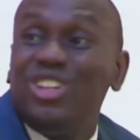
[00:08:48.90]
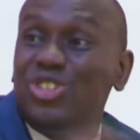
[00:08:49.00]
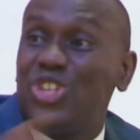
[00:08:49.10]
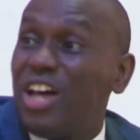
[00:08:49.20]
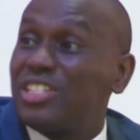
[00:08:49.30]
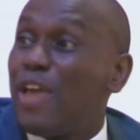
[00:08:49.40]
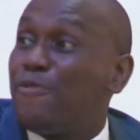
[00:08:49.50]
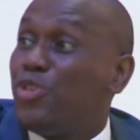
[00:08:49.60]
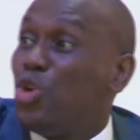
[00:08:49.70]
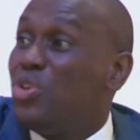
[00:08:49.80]
Just a
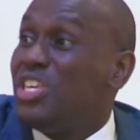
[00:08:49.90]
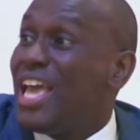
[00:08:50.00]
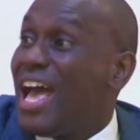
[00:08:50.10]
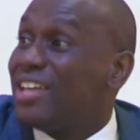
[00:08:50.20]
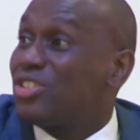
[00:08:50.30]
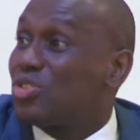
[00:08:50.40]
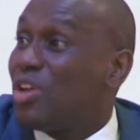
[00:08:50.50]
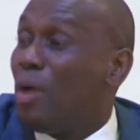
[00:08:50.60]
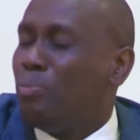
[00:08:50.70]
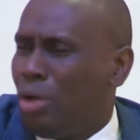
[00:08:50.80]
few years,
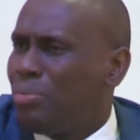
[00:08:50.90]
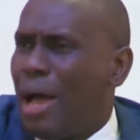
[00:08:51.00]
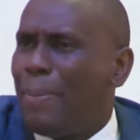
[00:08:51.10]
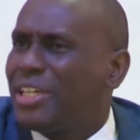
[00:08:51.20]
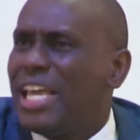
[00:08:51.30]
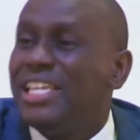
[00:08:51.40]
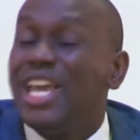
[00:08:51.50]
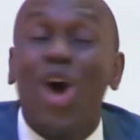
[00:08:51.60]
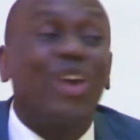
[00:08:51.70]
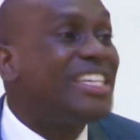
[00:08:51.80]
about a
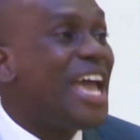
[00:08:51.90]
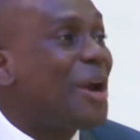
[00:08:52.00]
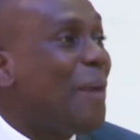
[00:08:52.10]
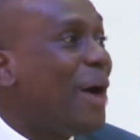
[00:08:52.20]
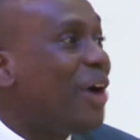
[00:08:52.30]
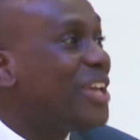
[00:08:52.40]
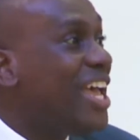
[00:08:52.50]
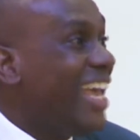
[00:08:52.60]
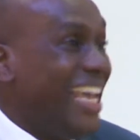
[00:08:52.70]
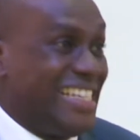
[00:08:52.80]
year or thereabout,
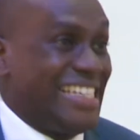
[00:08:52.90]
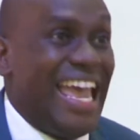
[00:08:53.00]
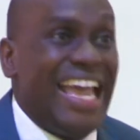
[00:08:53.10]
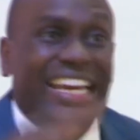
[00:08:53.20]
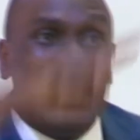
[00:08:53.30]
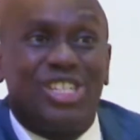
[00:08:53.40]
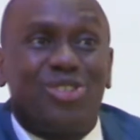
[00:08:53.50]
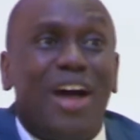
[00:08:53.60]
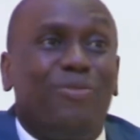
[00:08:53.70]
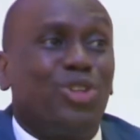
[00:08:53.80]
he said he
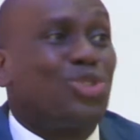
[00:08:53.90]
traveled